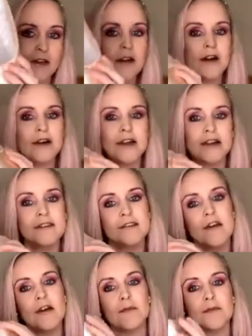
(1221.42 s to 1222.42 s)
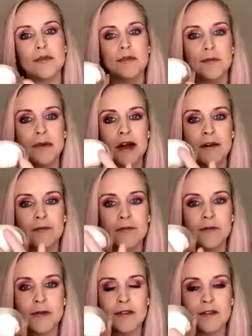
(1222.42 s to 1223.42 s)
Next up, the
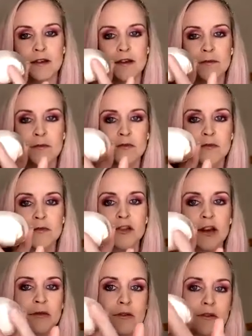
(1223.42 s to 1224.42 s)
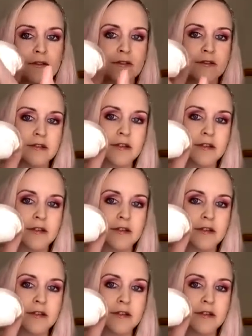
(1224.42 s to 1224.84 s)
platform is more generous.